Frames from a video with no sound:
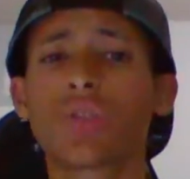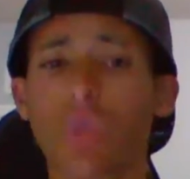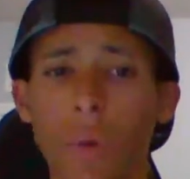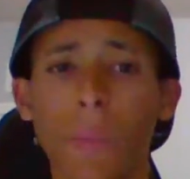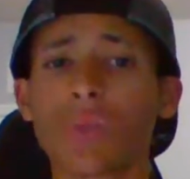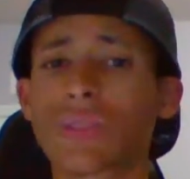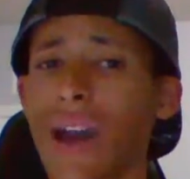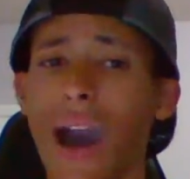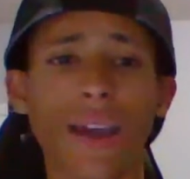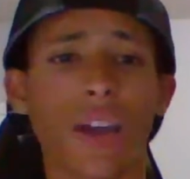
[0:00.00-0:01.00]
Scorpio
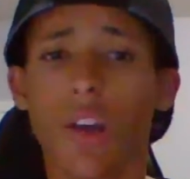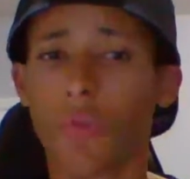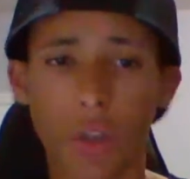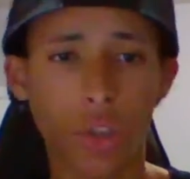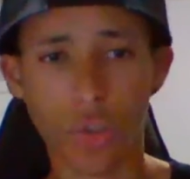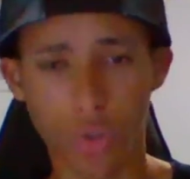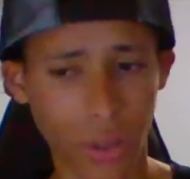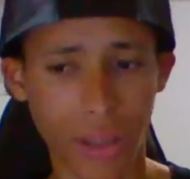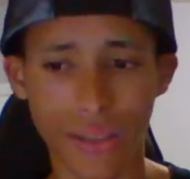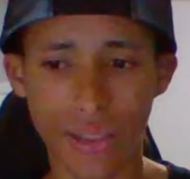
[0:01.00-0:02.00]
Sky
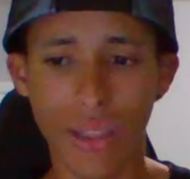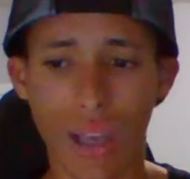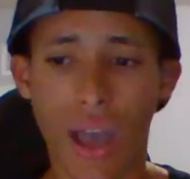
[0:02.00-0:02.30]
retreats.